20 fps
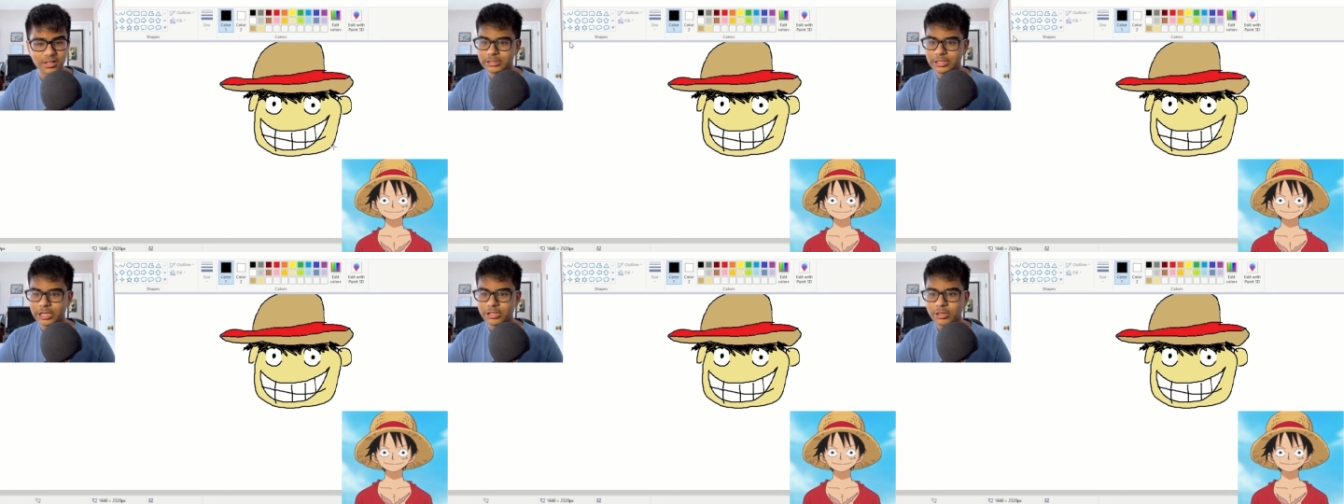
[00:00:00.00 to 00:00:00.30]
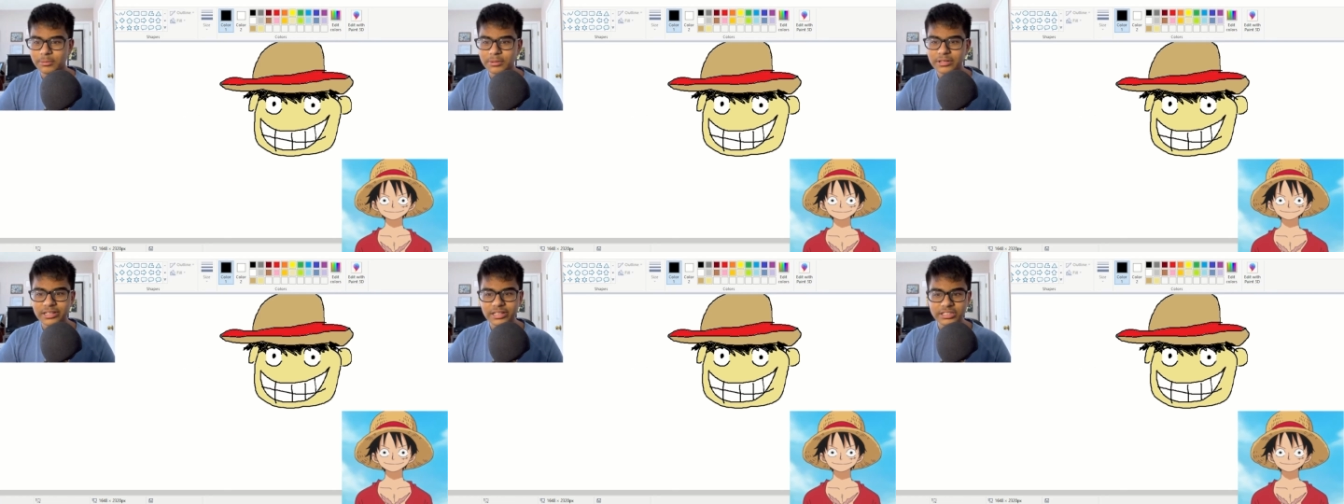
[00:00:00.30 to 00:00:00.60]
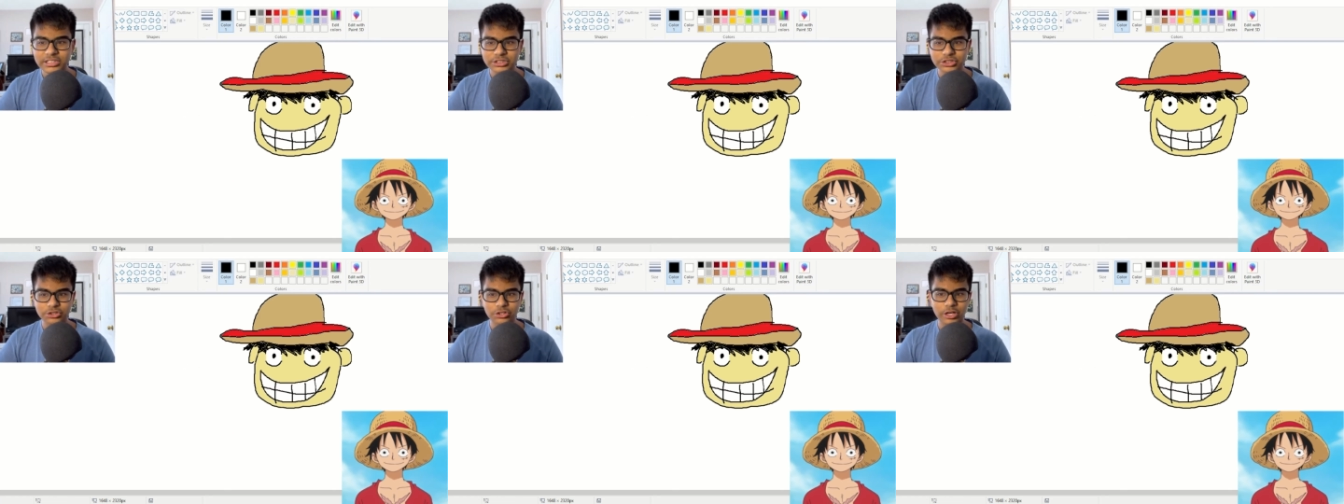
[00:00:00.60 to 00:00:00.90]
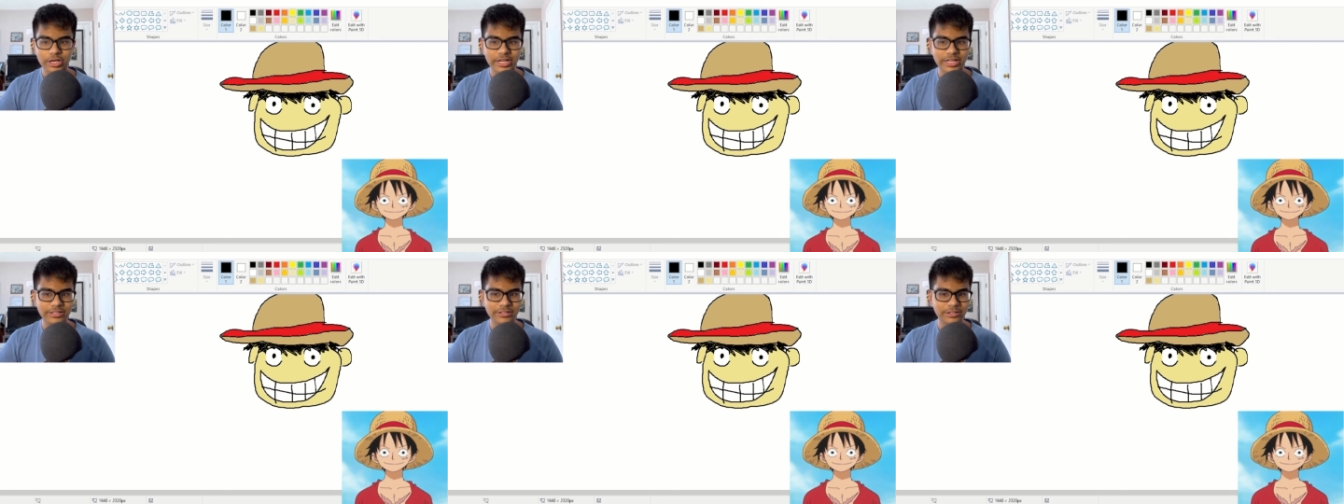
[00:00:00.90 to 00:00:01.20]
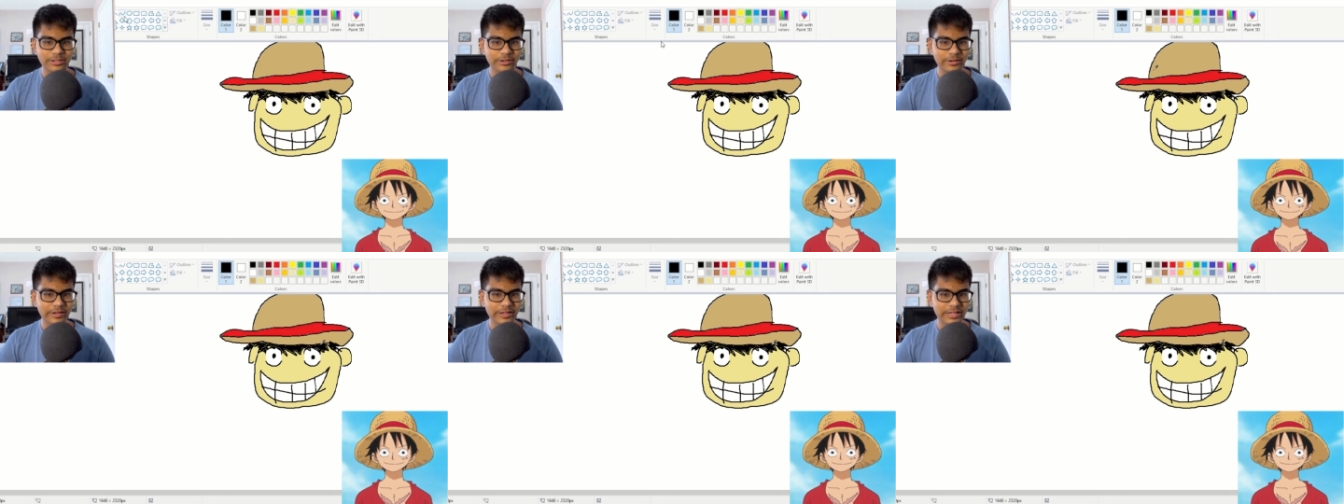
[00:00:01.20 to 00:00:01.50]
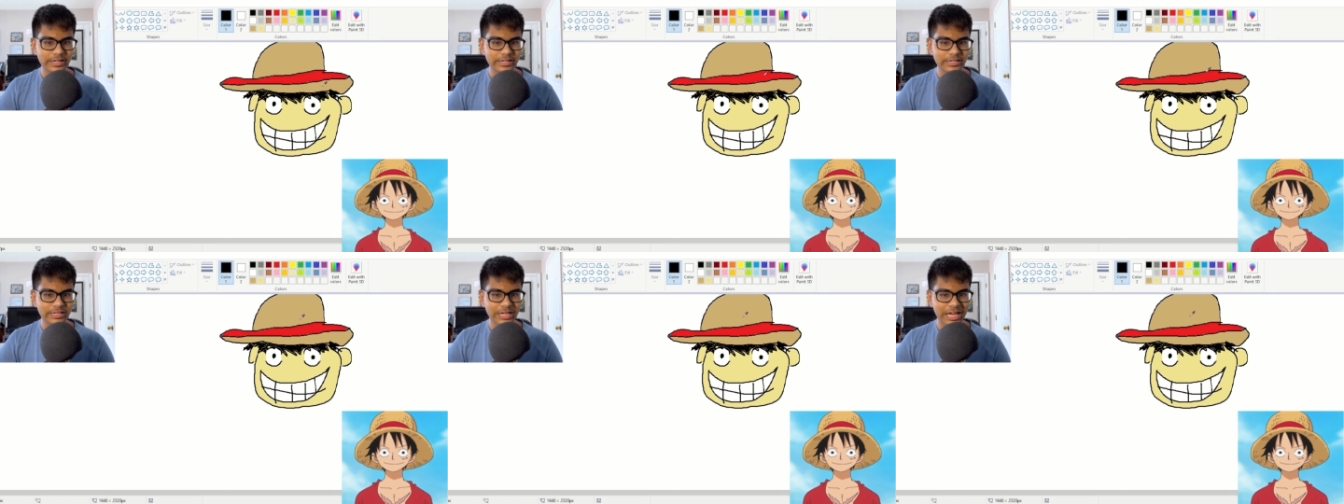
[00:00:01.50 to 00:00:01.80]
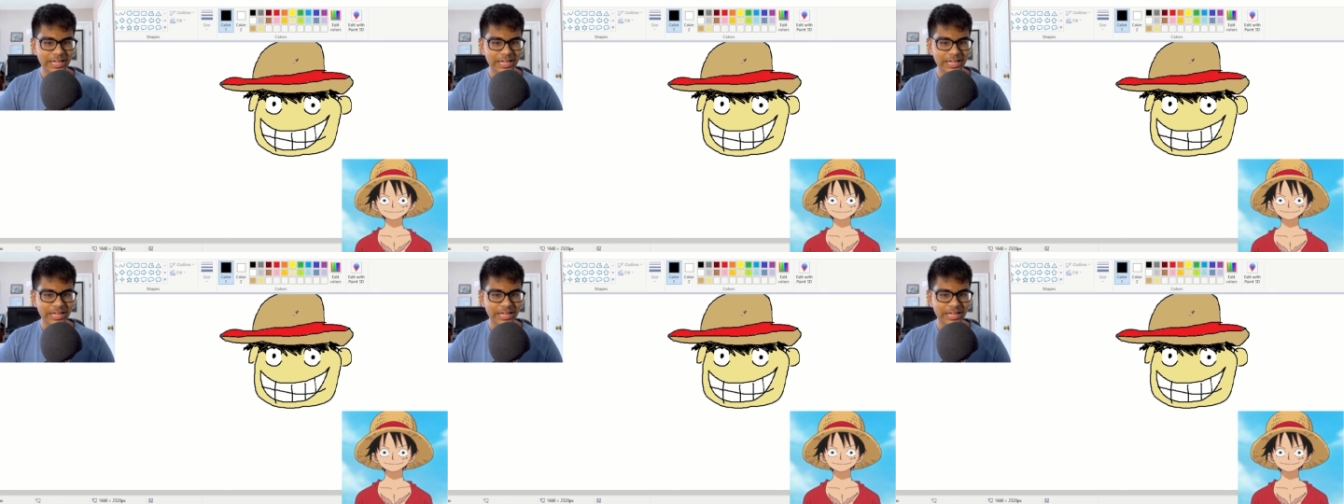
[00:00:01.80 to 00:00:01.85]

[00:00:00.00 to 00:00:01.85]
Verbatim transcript: Now I'm looking at the straw hat though again.